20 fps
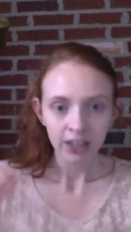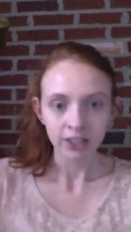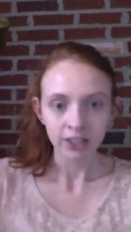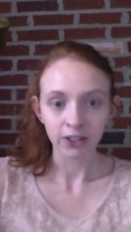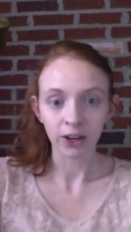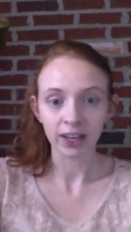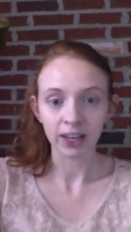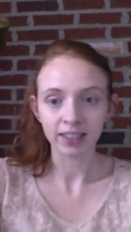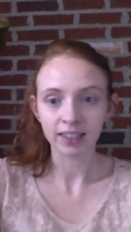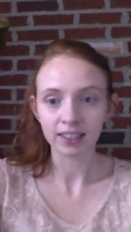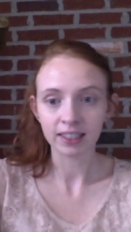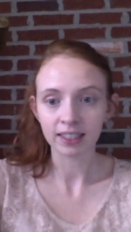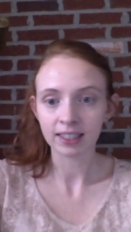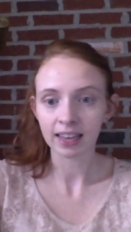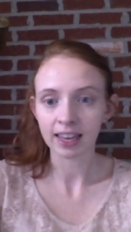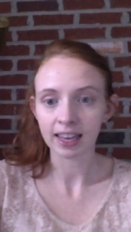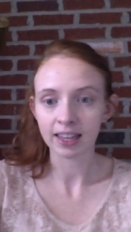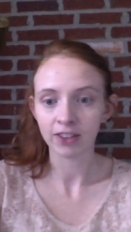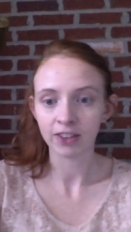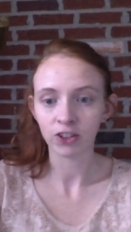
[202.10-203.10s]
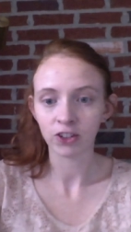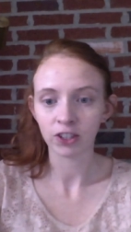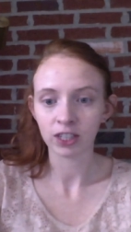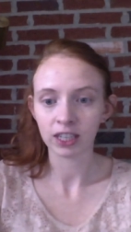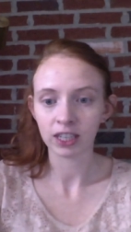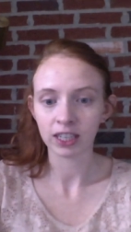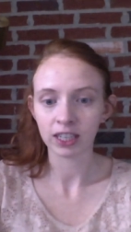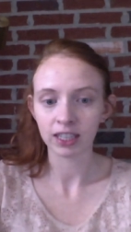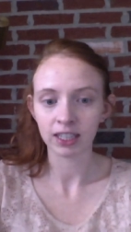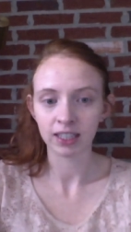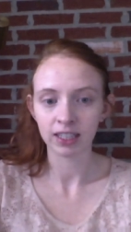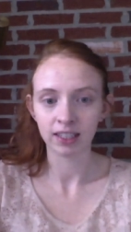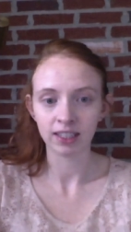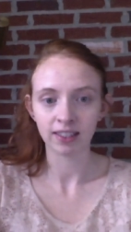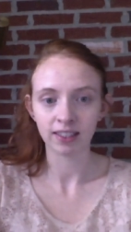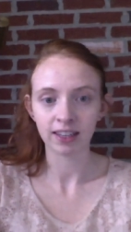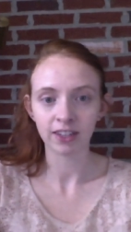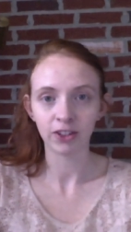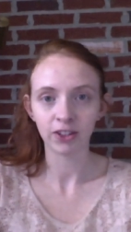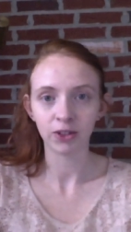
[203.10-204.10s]
so as I said, she
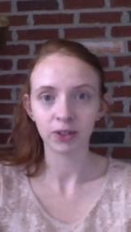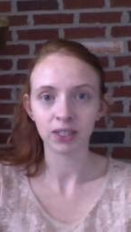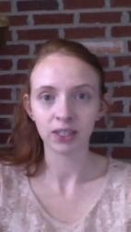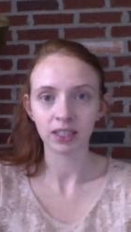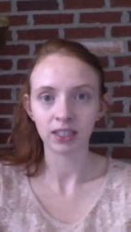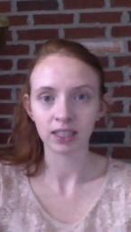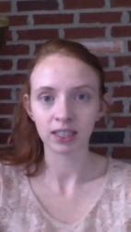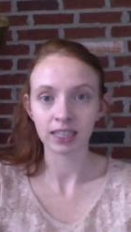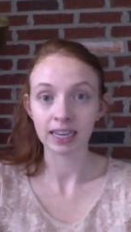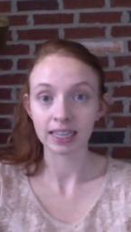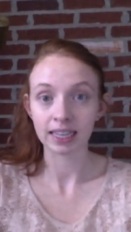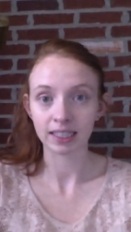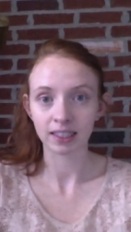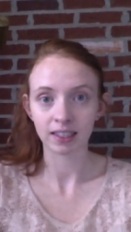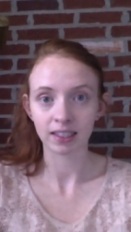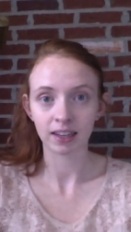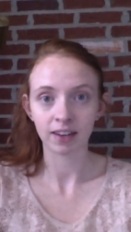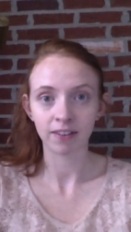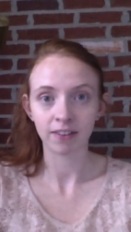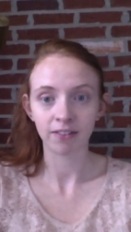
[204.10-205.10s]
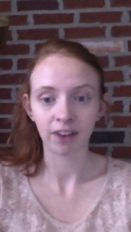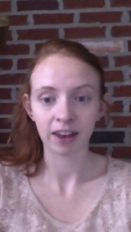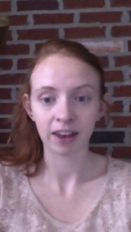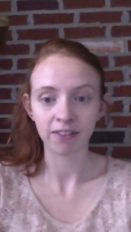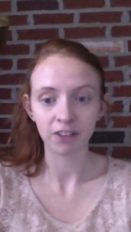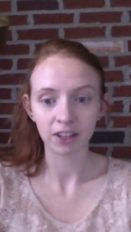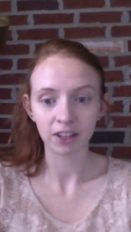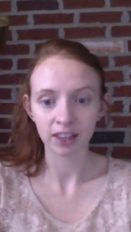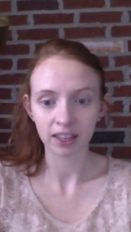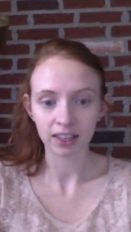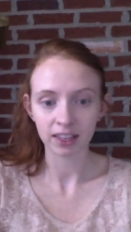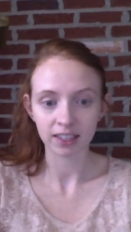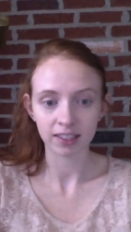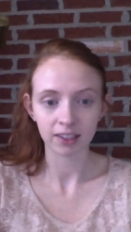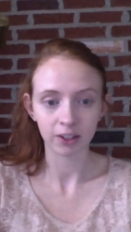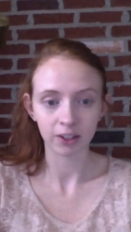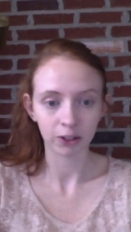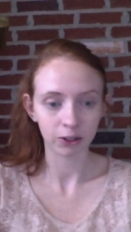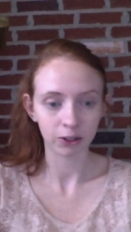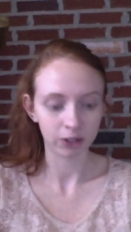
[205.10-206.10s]
sends you a list of everything that's
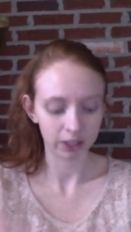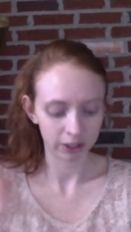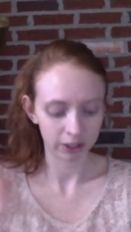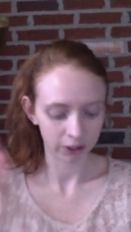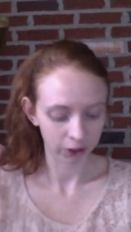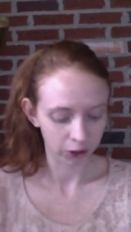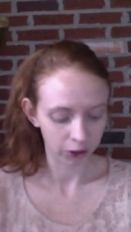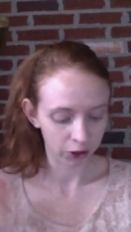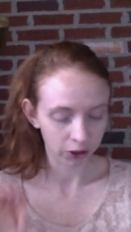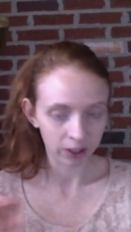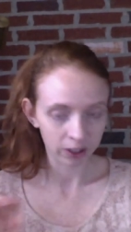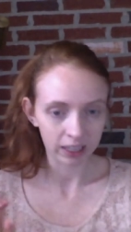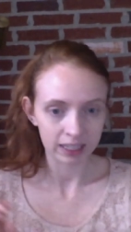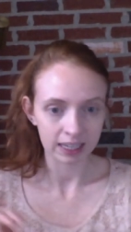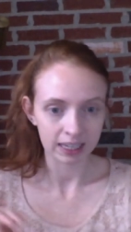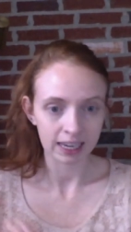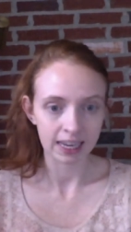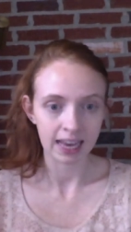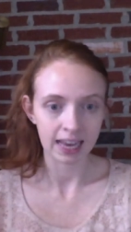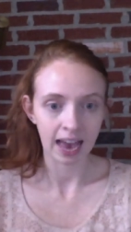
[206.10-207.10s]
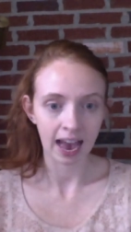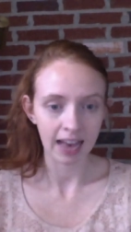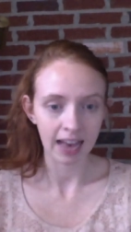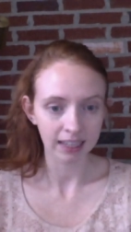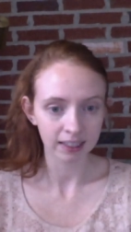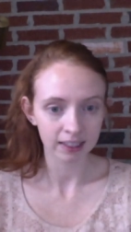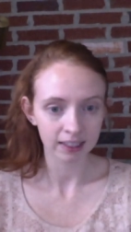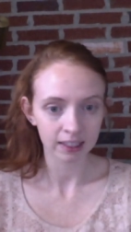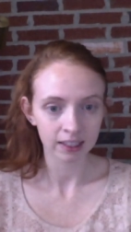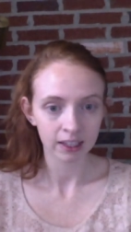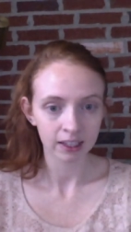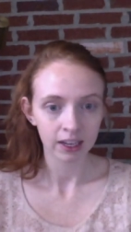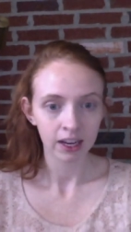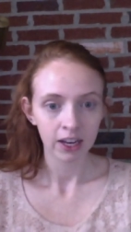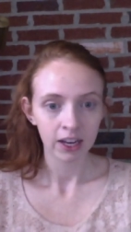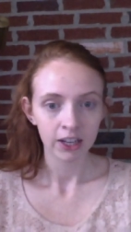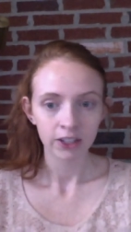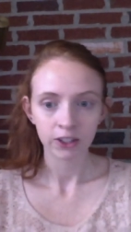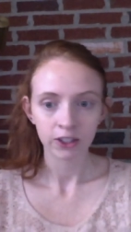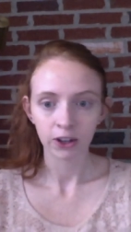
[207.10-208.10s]
included, so you don't need to guess.
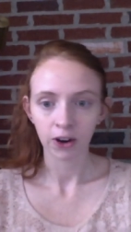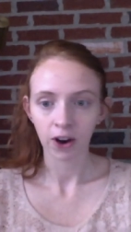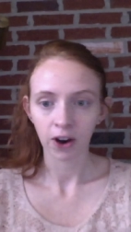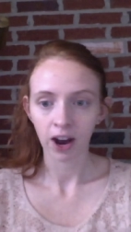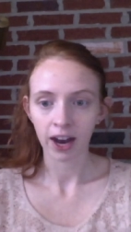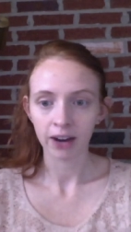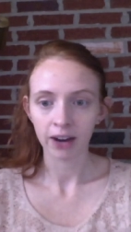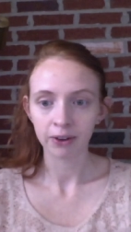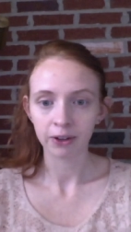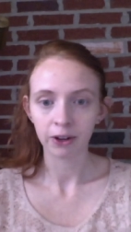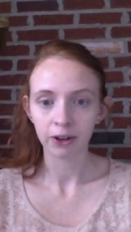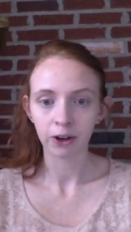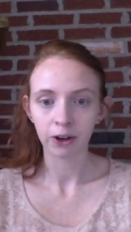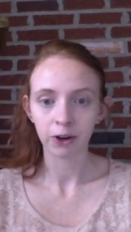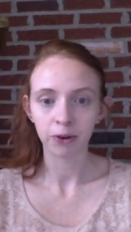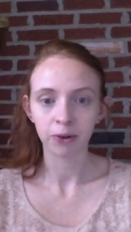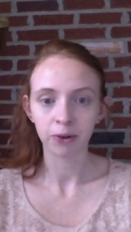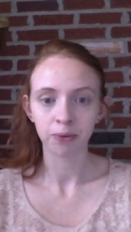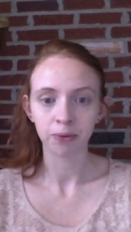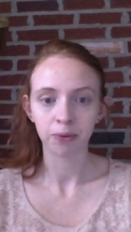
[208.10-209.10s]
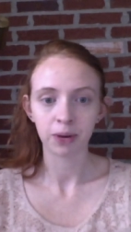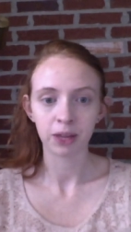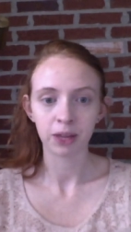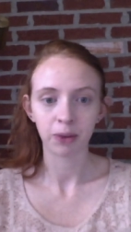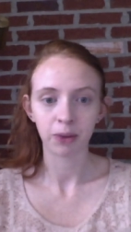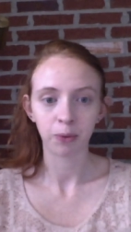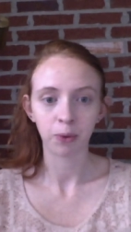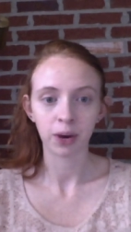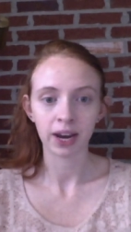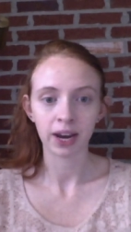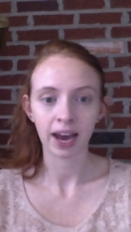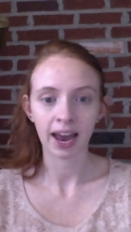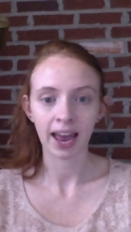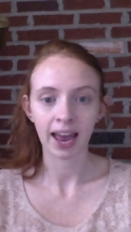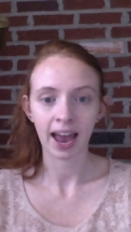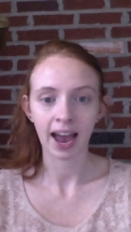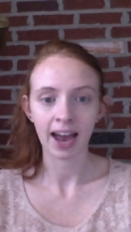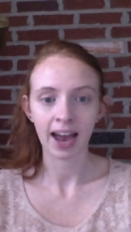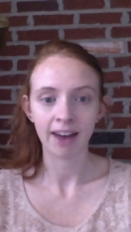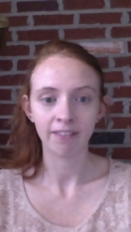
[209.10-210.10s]
So I will go with what I
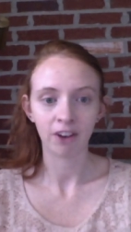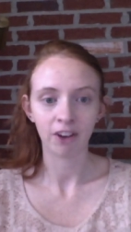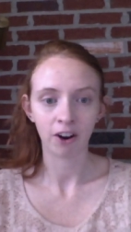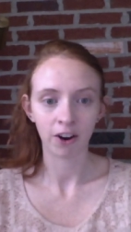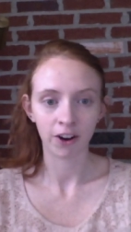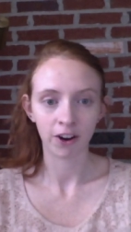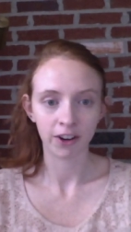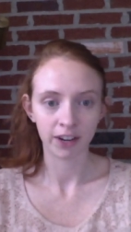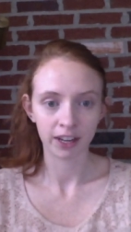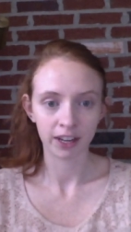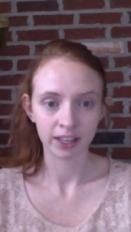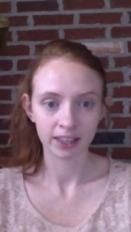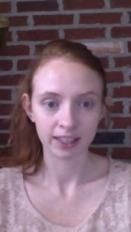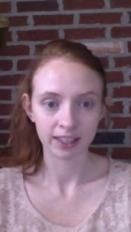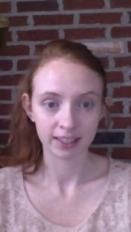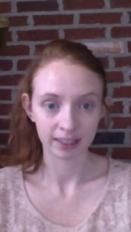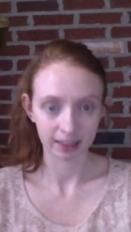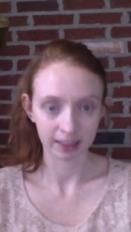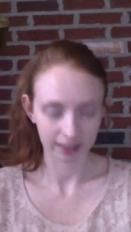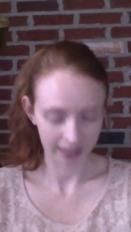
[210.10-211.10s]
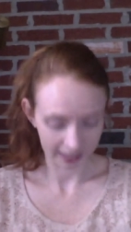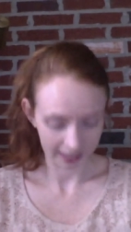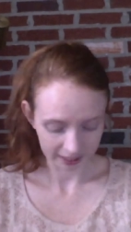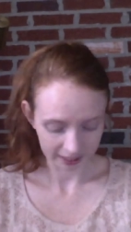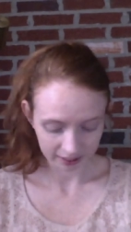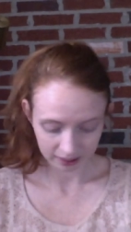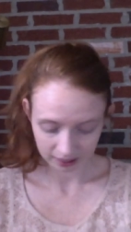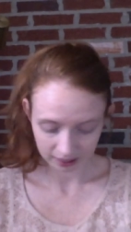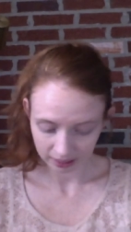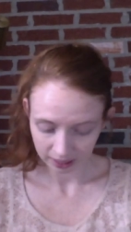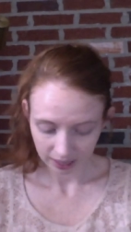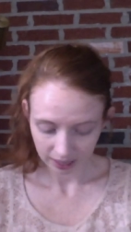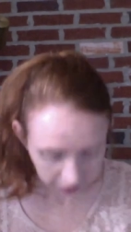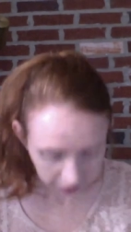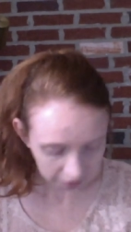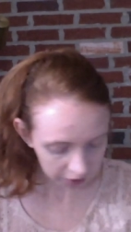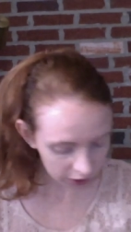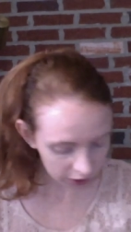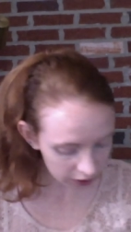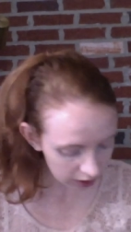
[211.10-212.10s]
have on this list.
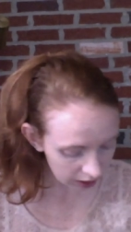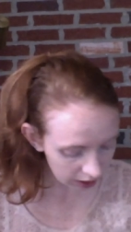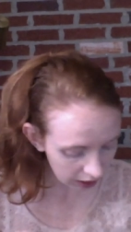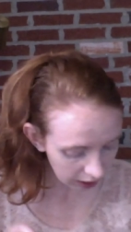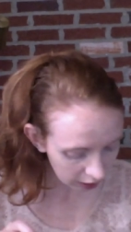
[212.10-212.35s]
The first